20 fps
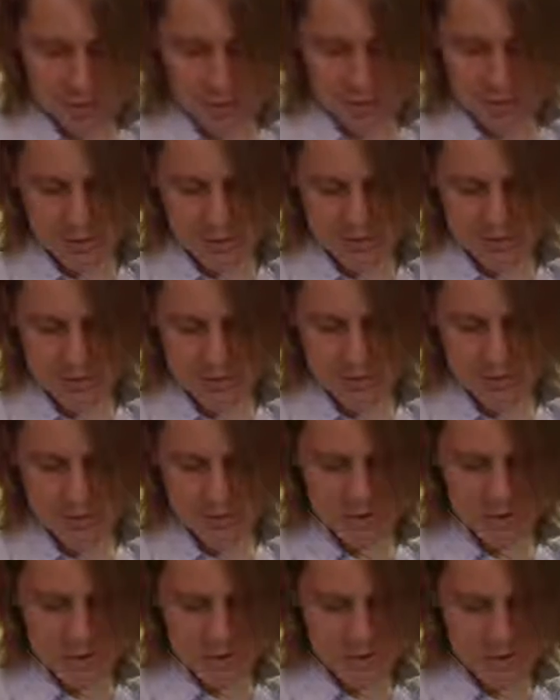In this
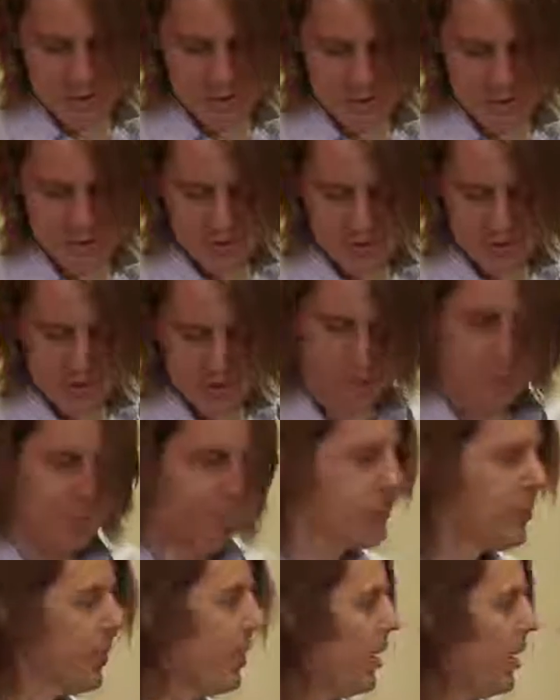case, it's the tape.
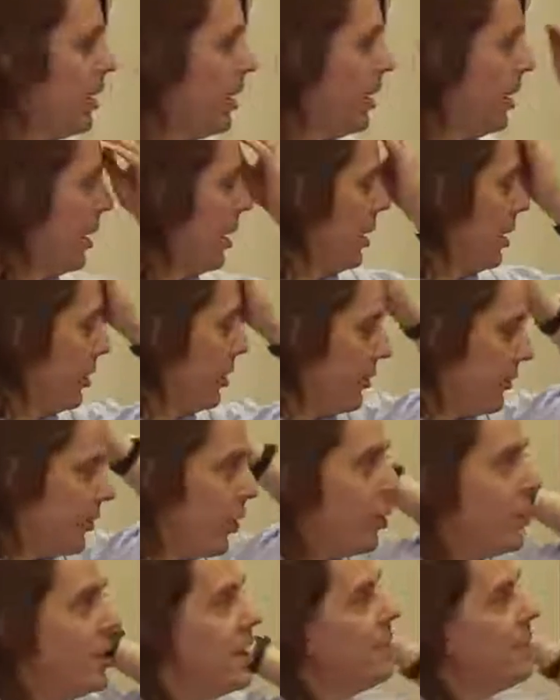
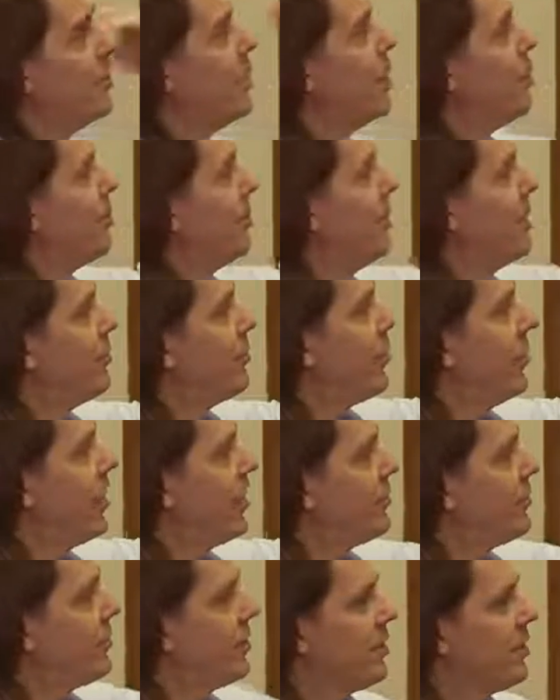So even though we may have
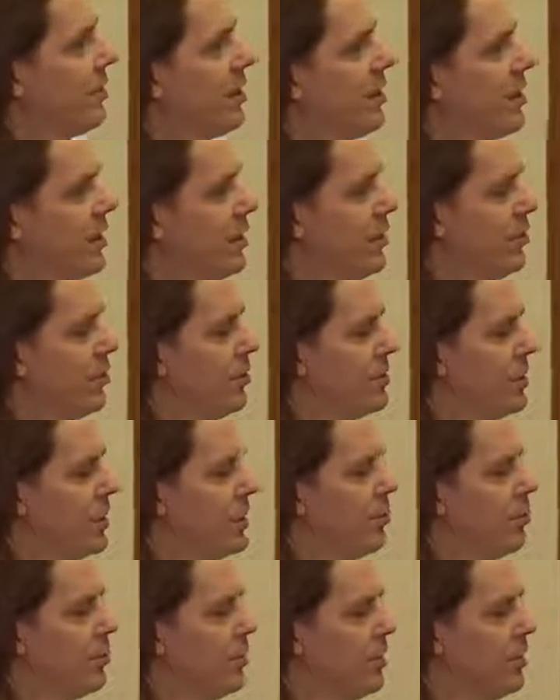lost kinetic
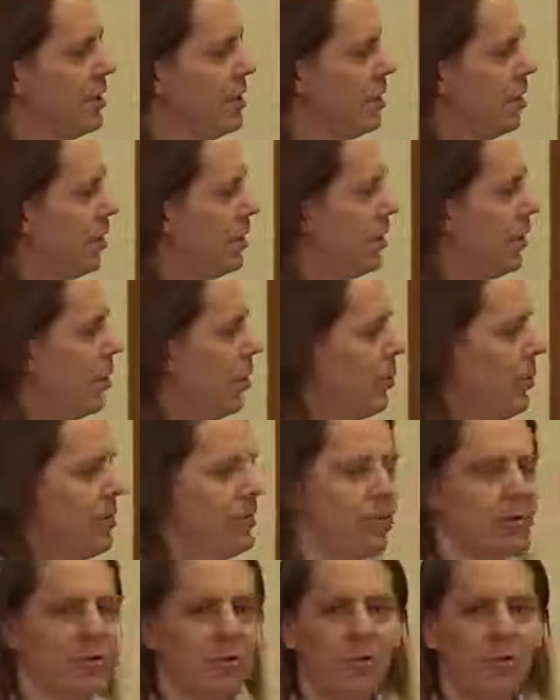energy, we always
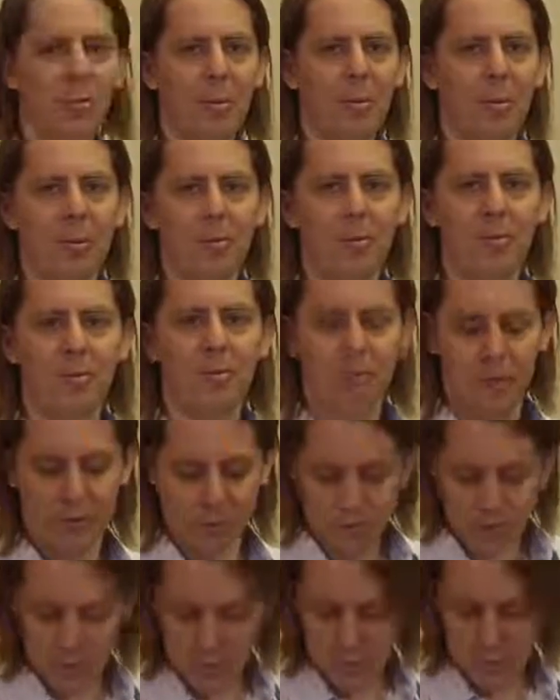conserve momentum.
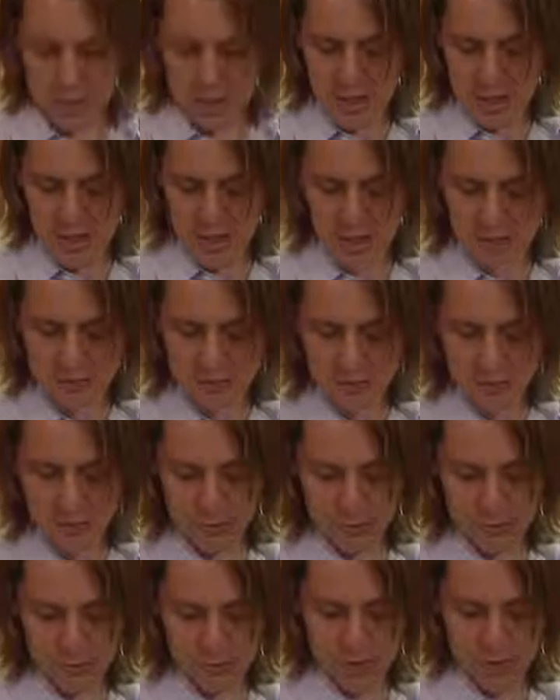There's no
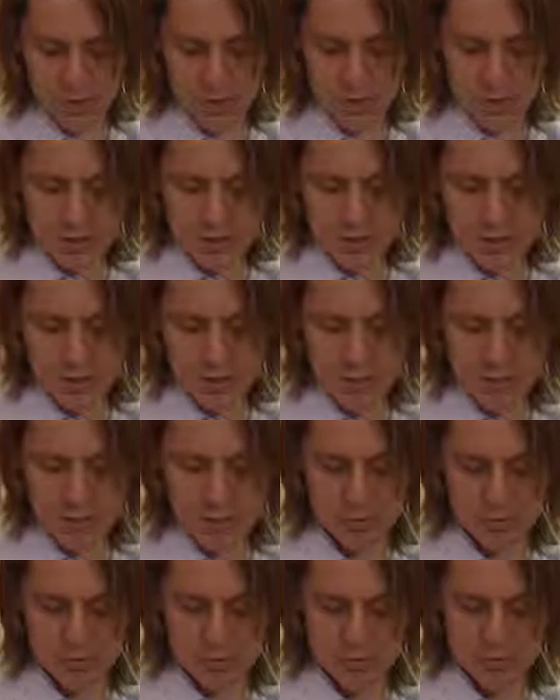external uh,
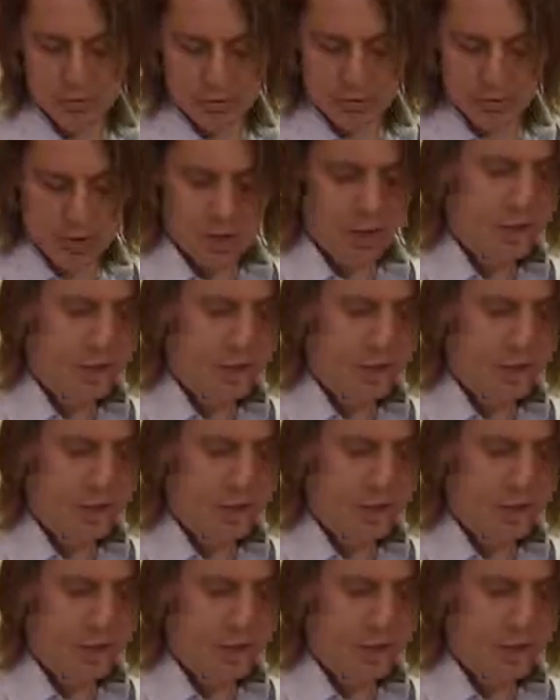impulses here.